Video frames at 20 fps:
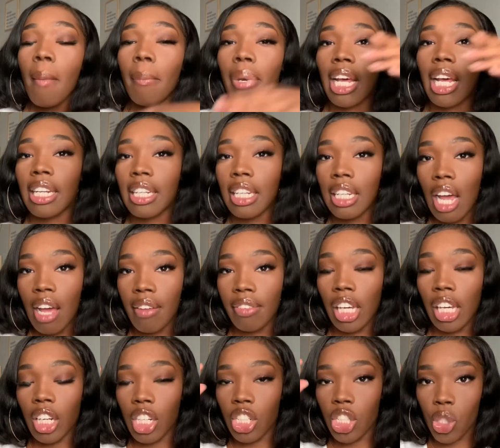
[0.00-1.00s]
But I did have,
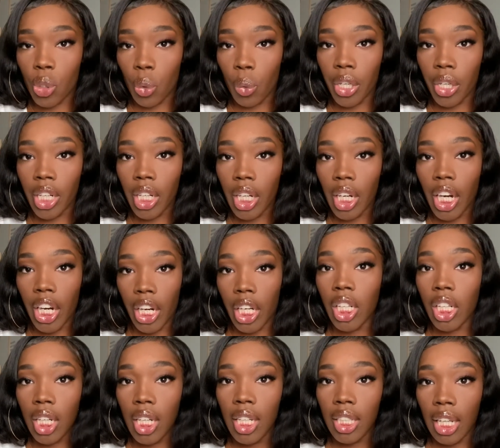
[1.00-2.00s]
like, a short
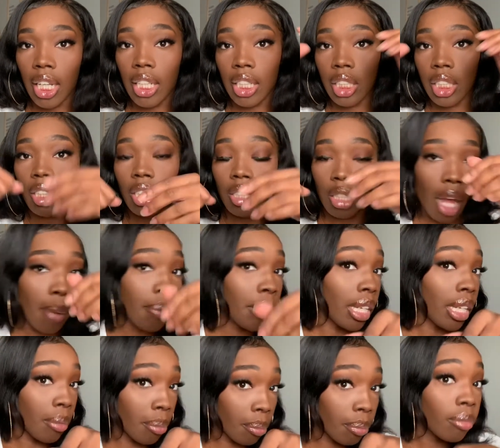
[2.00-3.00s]
haircut. Like, I
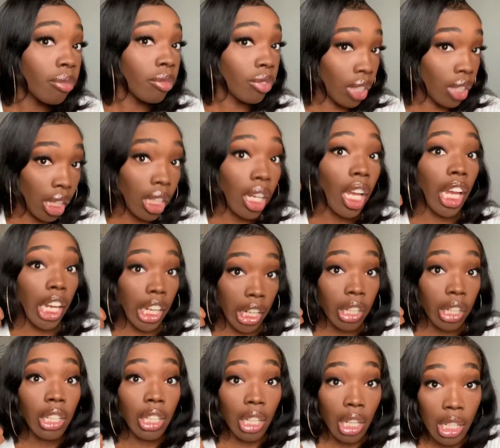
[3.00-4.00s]
mean, like,
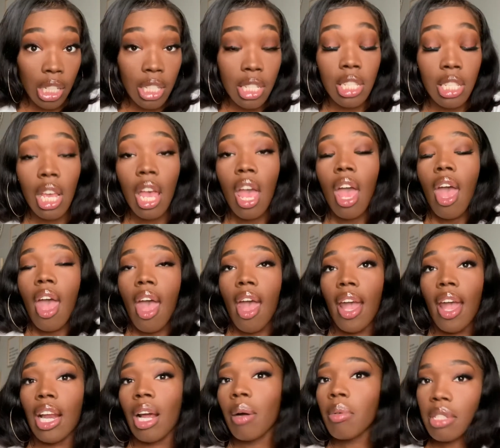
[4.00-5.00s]
haircut.
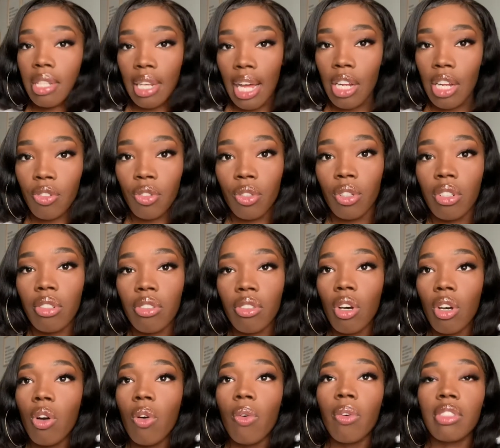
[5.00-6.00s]
And I was natural.
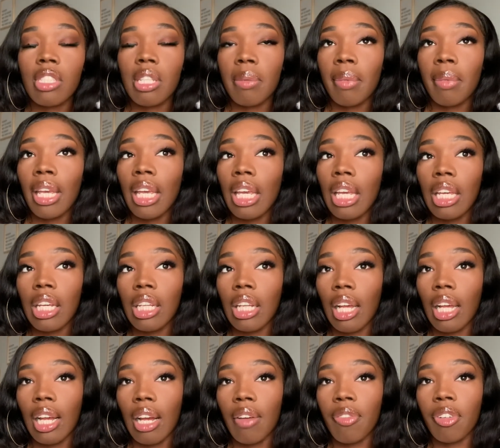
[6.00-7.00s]
So to me,
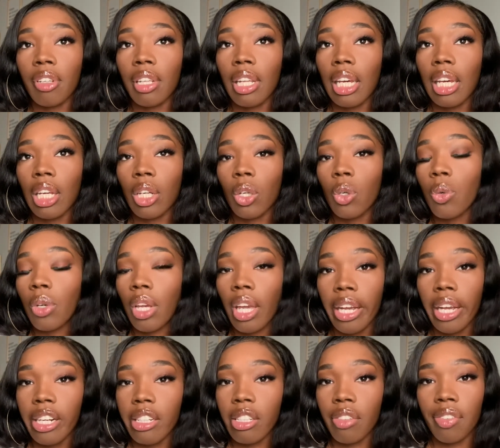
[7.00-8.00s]
like, I feel like, who
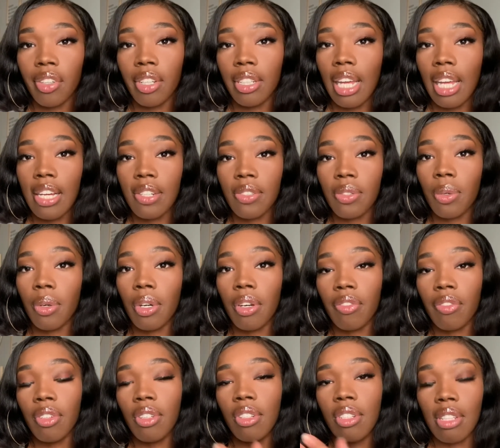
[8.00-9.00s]
cares if you're natural or
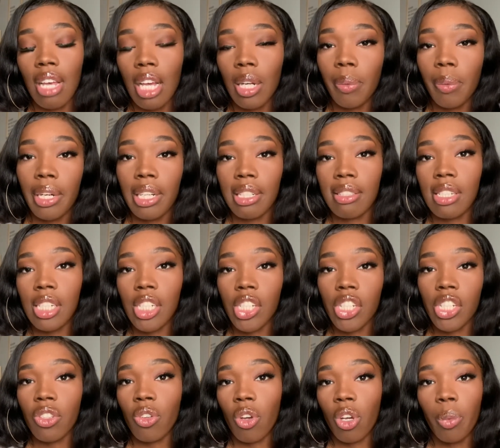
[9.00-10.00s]
if you decide to wear
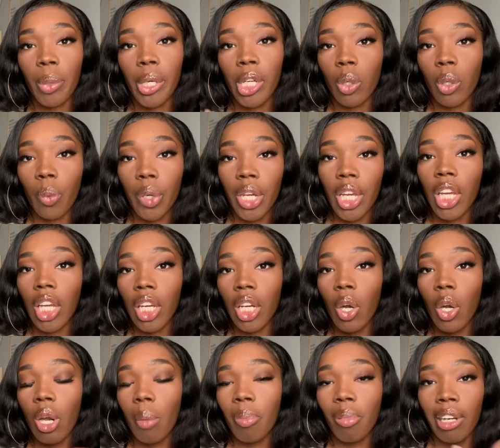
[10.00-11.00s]
extensions or you're wearing a wig
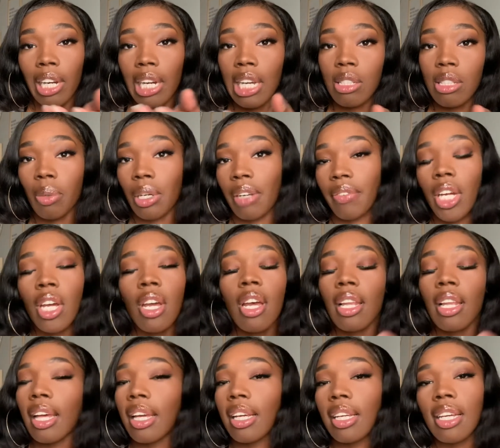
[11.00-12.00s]
or braids, whatever.
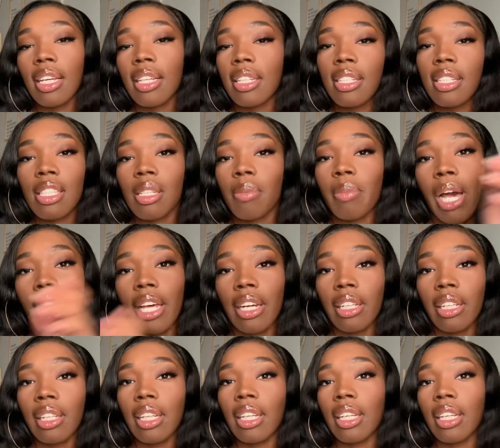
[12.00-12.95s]
Like, it doesn't matter.